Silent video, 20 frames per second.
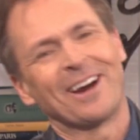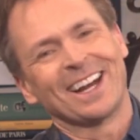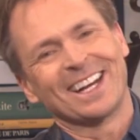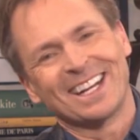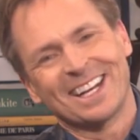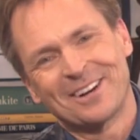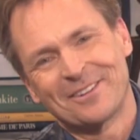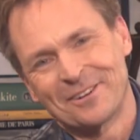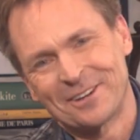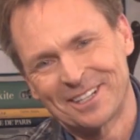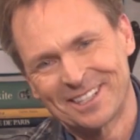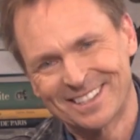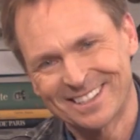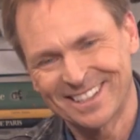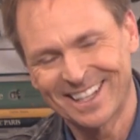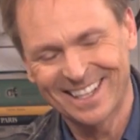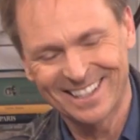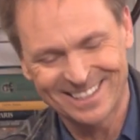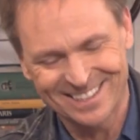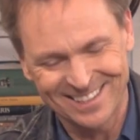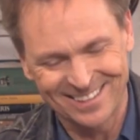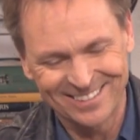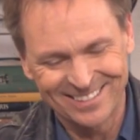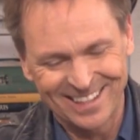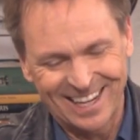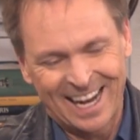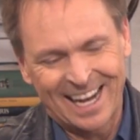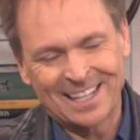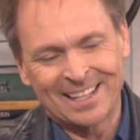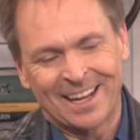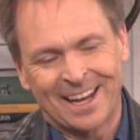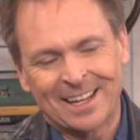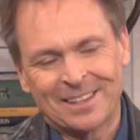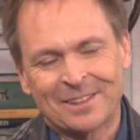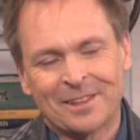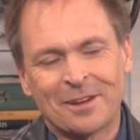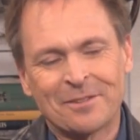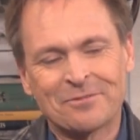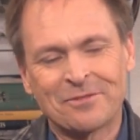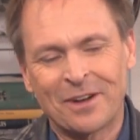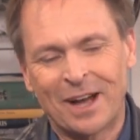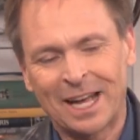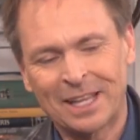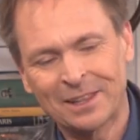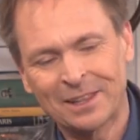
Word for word: idea what oh, it's yeah. like. So I, I, love, I